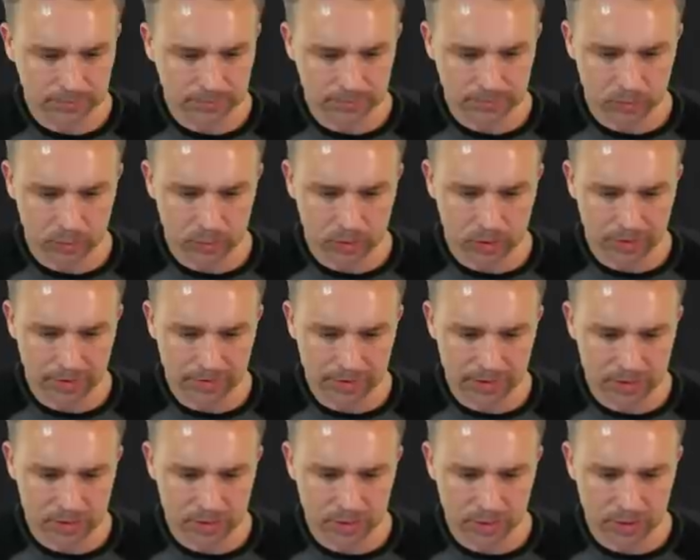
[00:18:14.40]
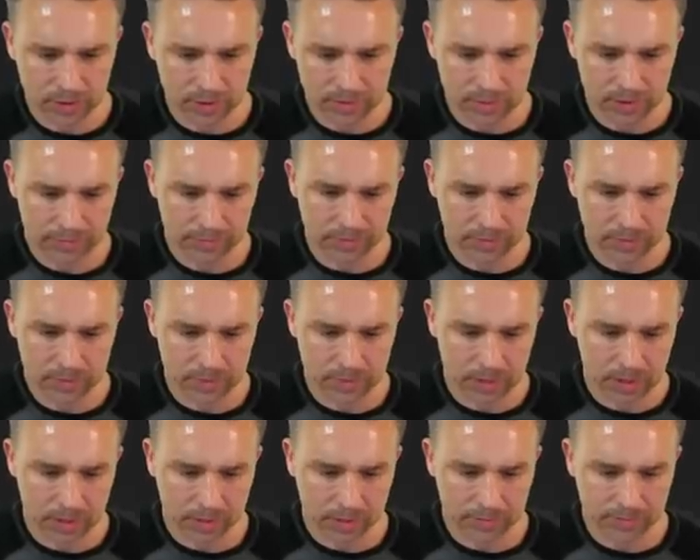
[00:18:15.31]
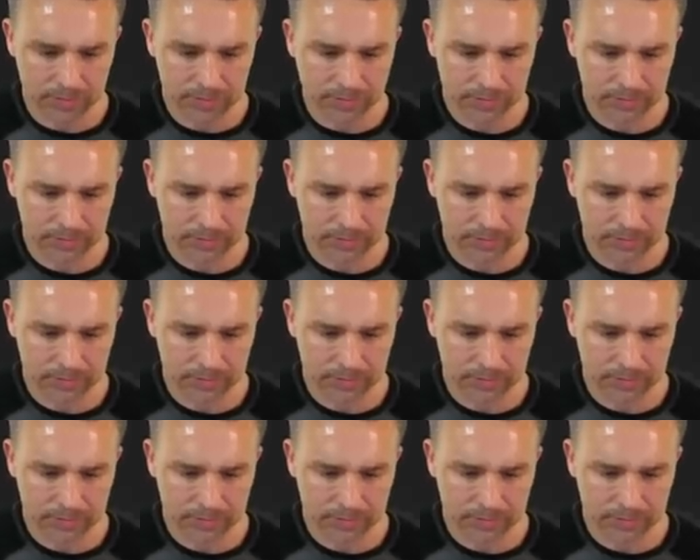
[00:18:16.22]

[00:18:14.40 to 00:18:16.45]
We'll have this one come up from the bottom.